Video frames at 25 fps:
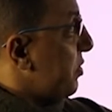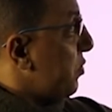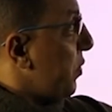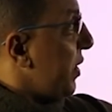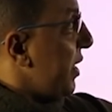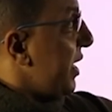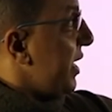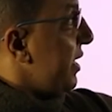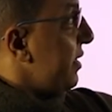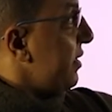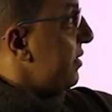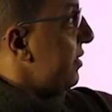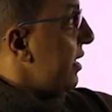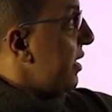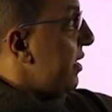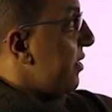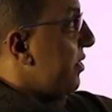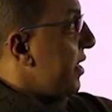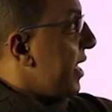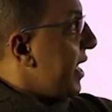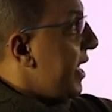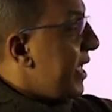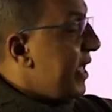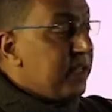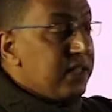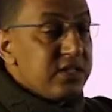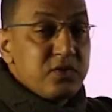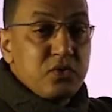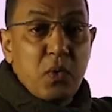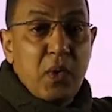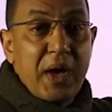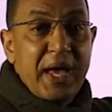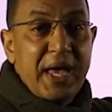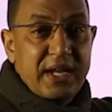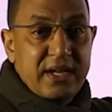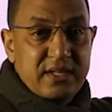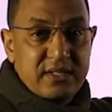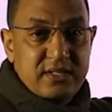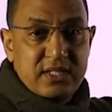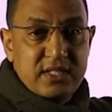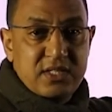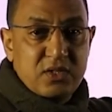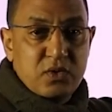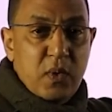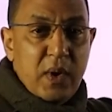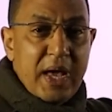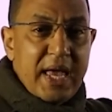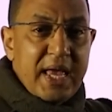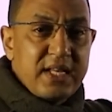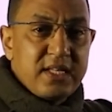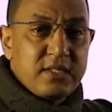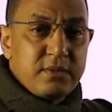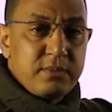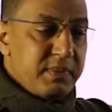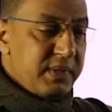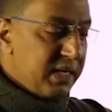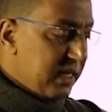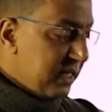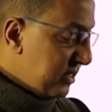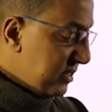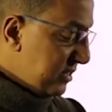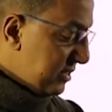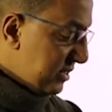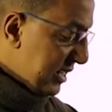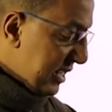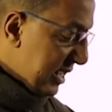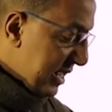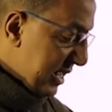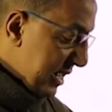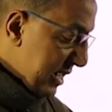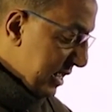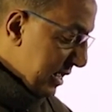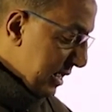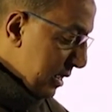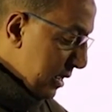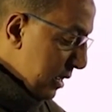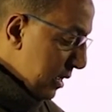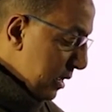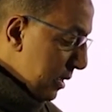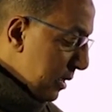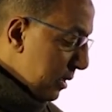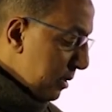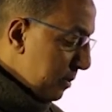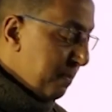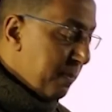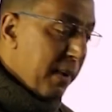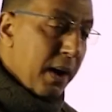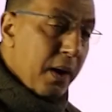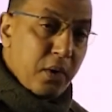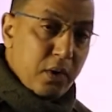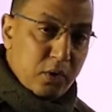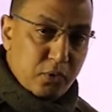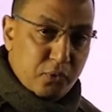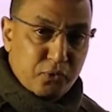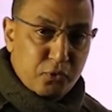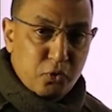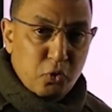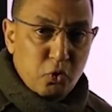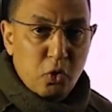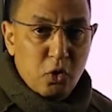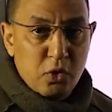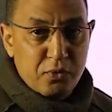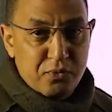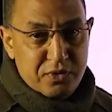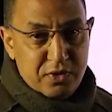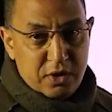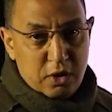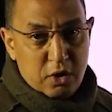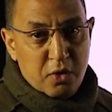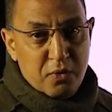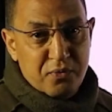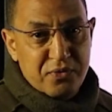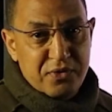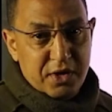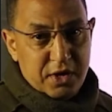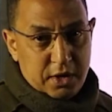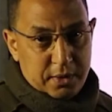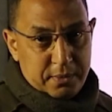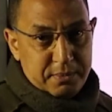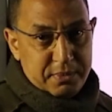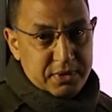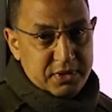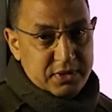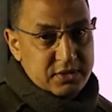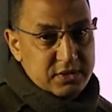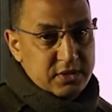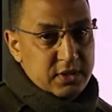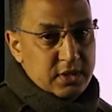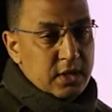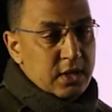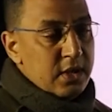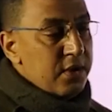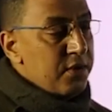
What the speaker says: between their squares. Squares means power of 2 of the numbers.